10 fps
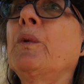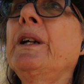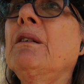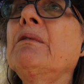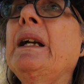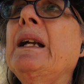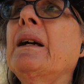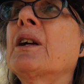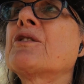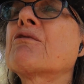We are in
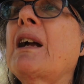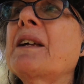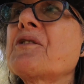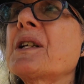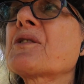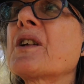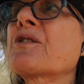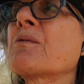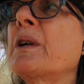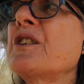a drastic
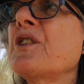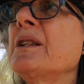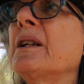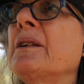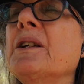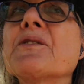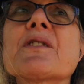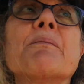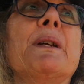situation that needs to